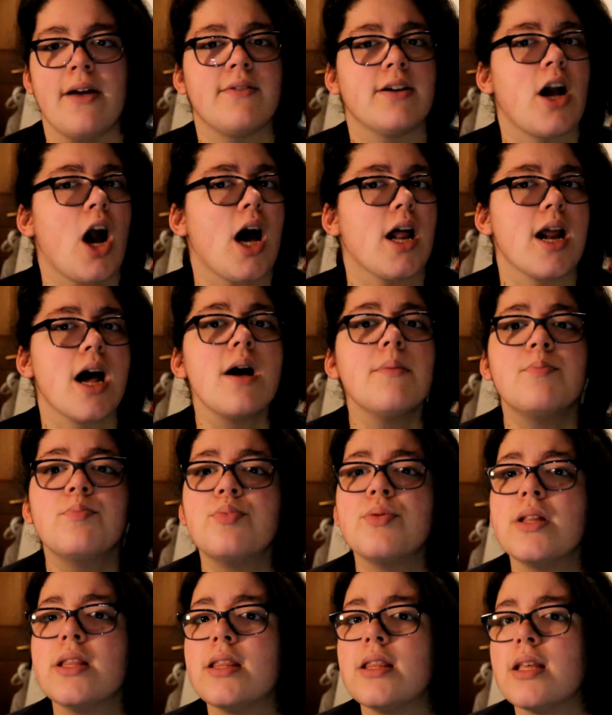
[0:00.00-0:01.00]
caught up
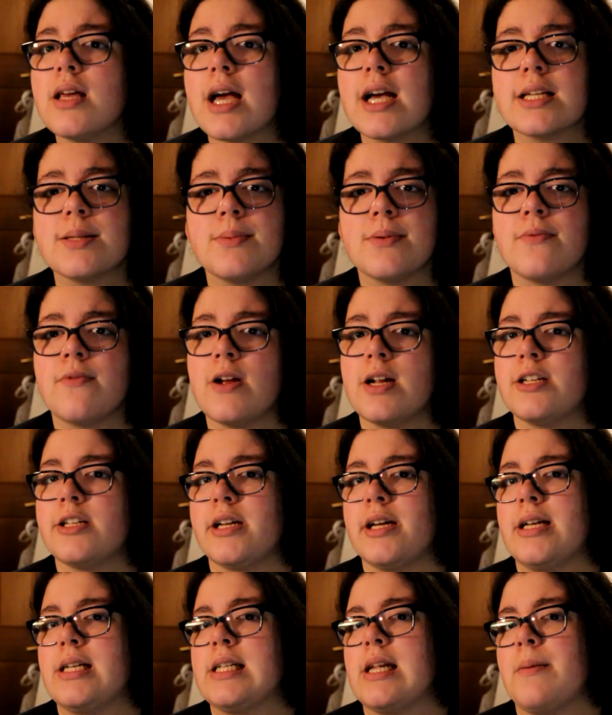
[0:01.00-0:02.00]
with the X-Men
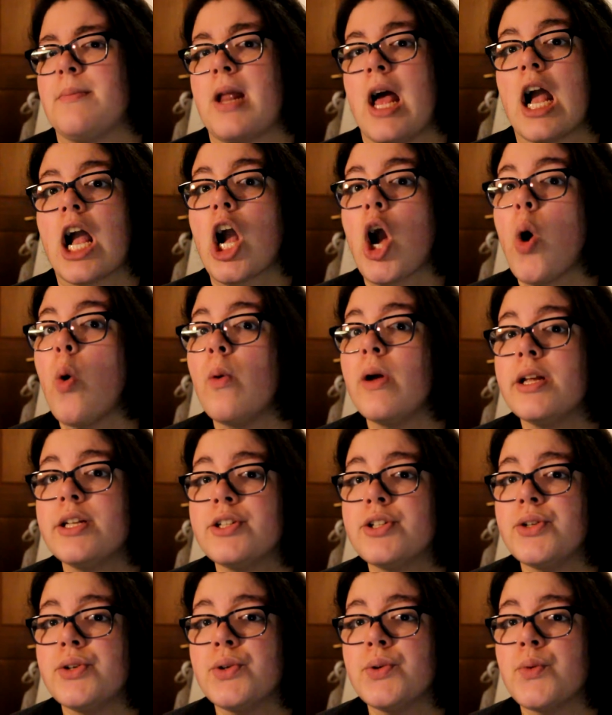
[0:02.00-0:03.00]
franchise. I'm not going
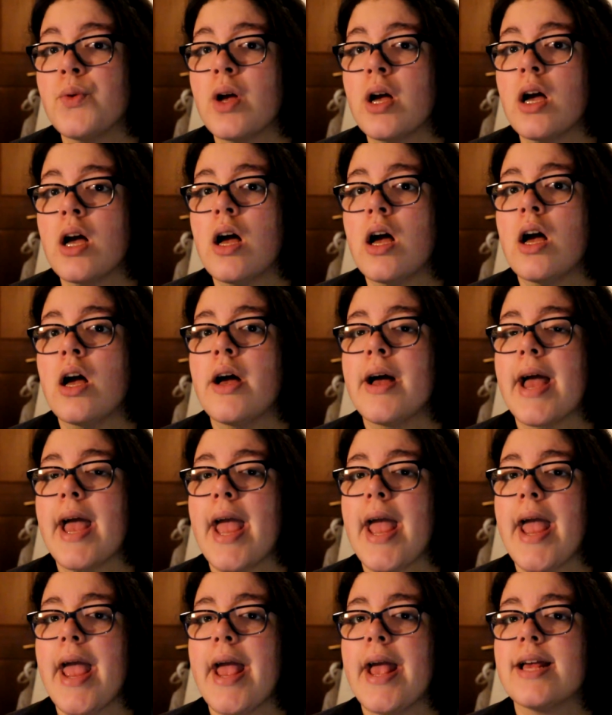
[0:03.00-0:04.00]
to.
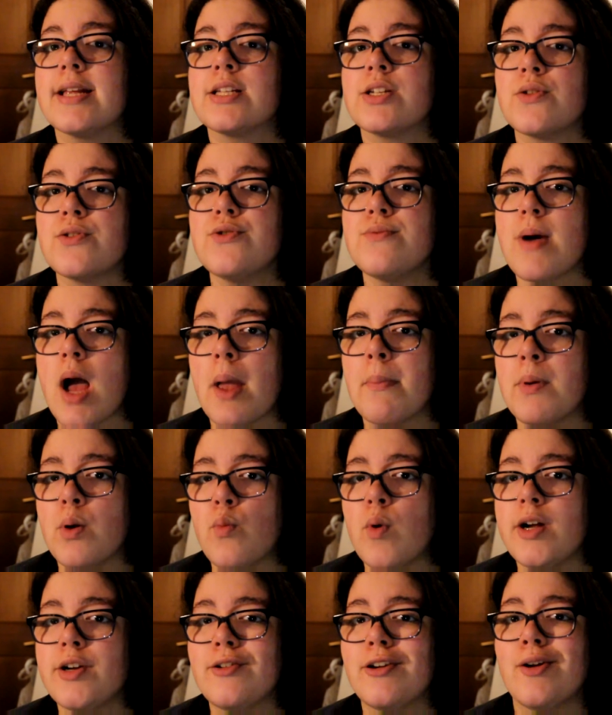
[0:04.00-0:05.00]
So you might be
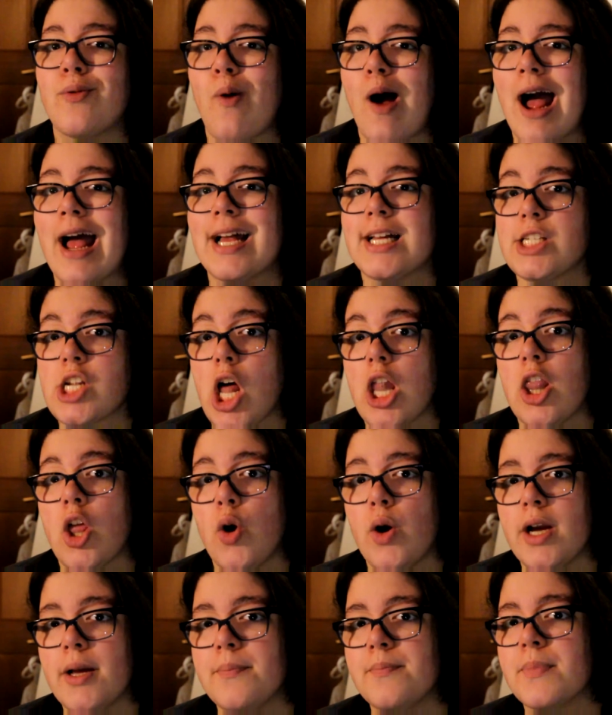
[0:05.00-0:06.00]
wondering why I saw
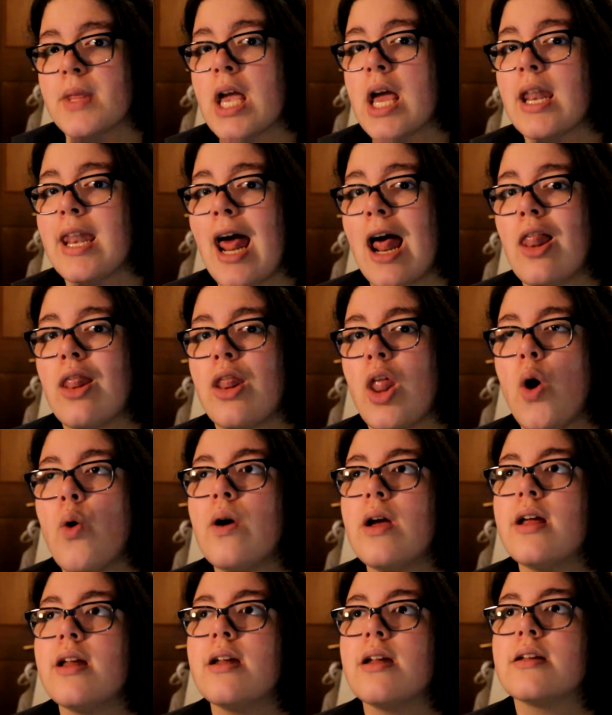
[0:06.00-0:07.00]
Logan. Now,
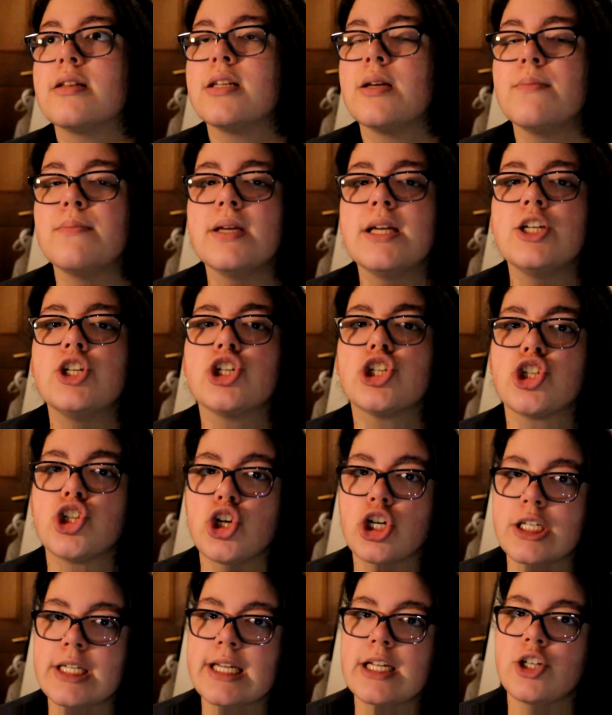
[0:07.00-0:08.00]
Logan, to me, just
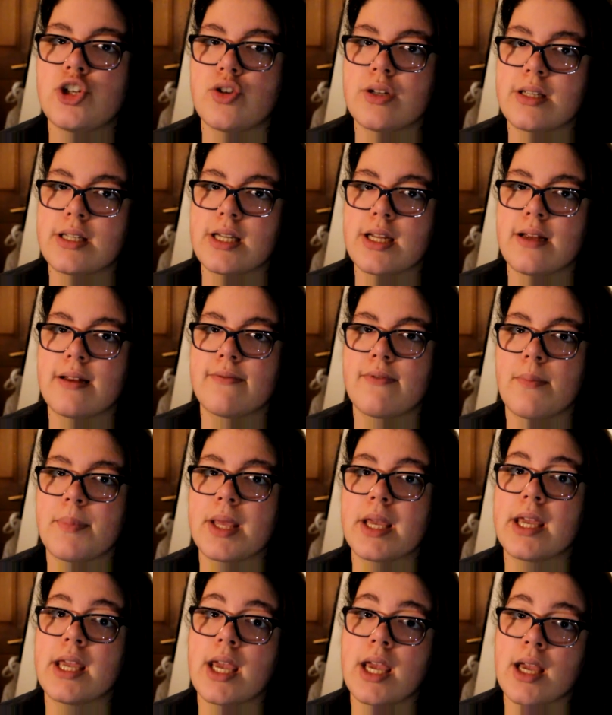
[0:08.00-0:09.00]
looked interesting from the
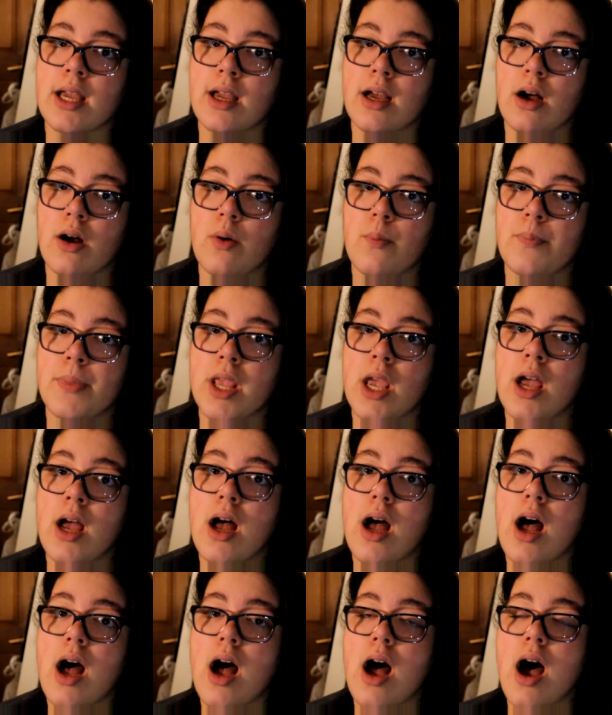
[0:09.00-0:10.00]
get-go.
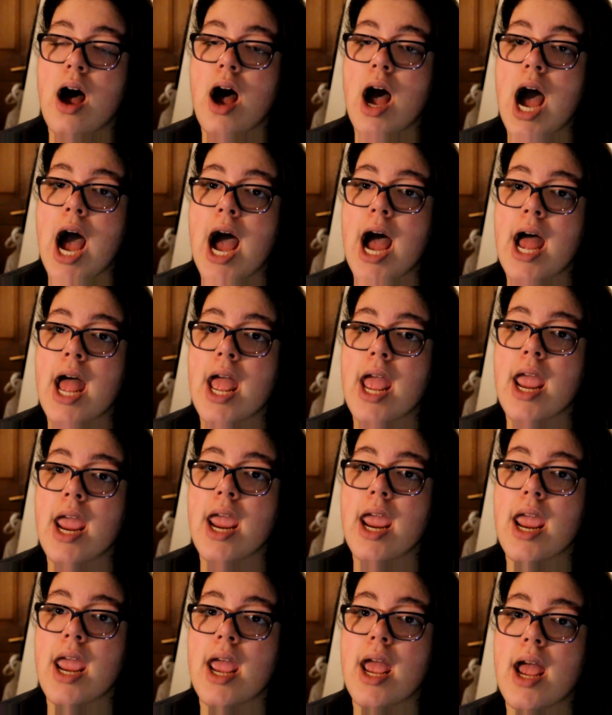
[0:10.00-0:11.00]

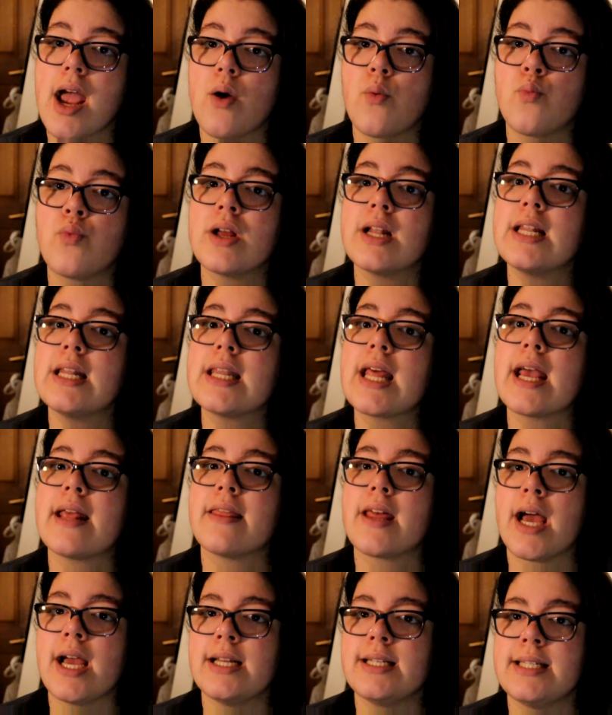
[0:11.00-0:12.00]
I really like
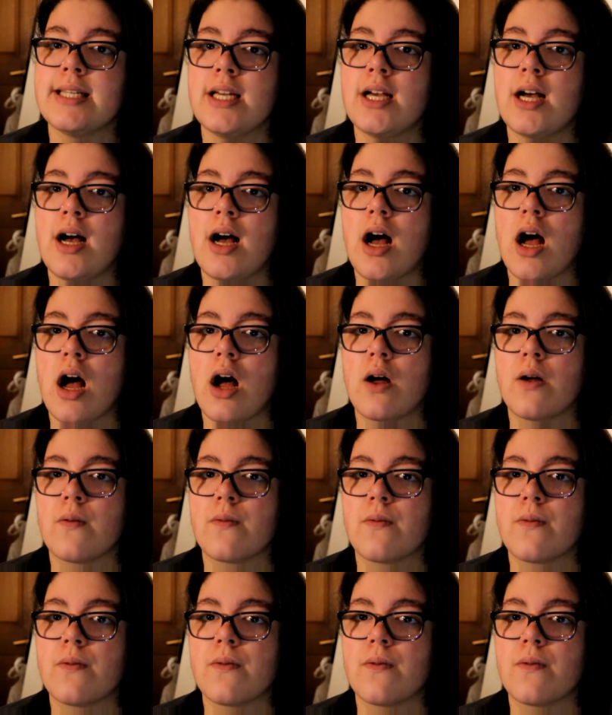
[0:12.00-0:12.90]
the idea of